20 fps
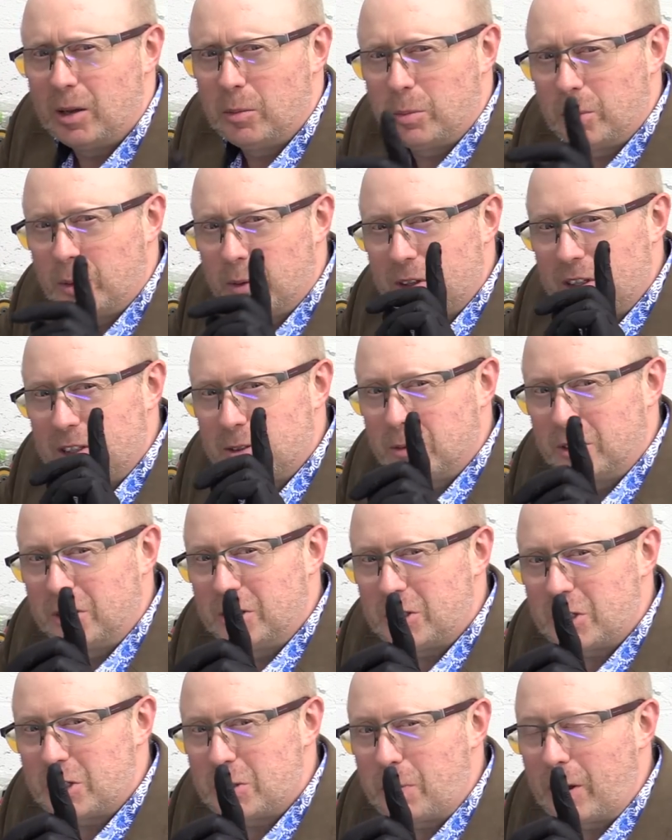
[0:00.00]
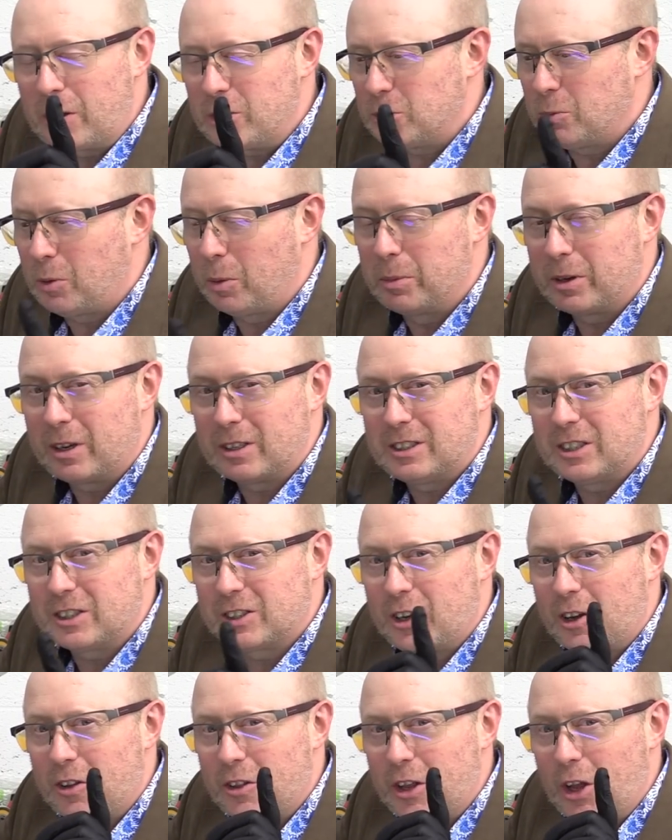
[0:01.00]
But this one is a special one because it's
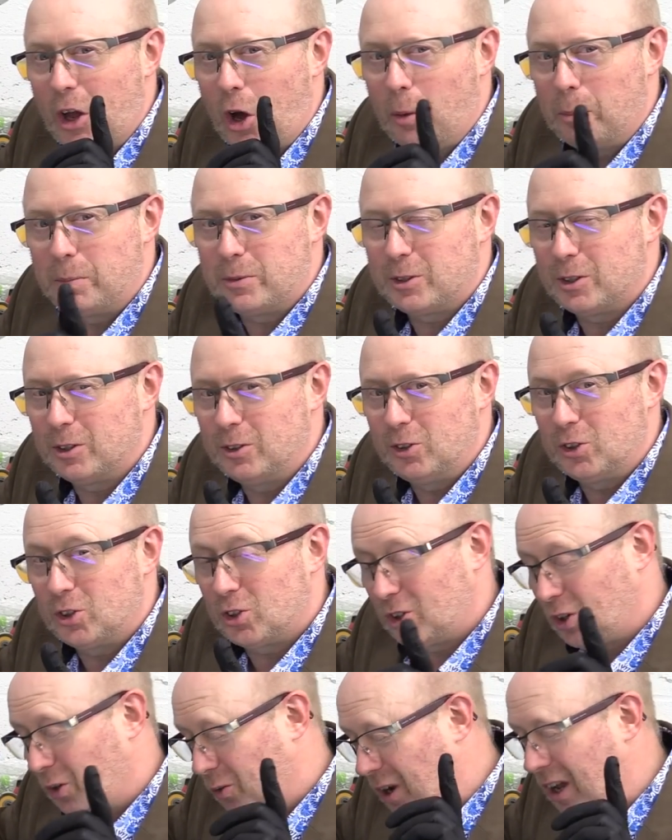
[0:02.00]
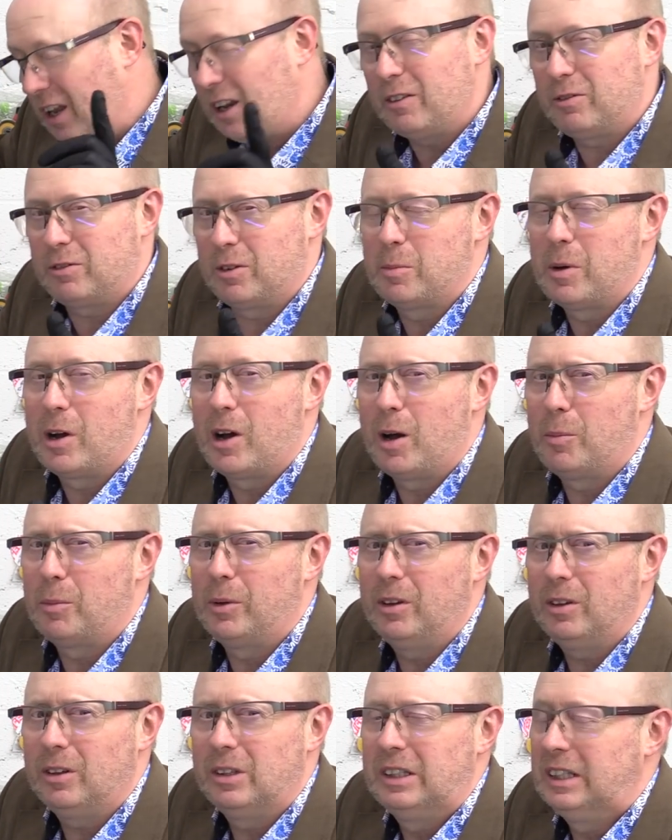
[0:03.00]
got the options directly from
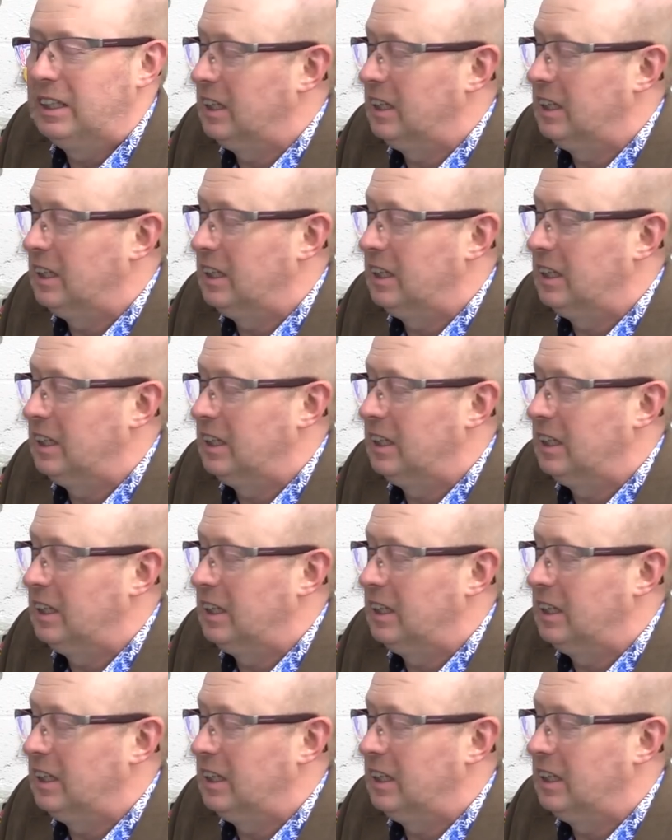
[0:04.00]
Arma.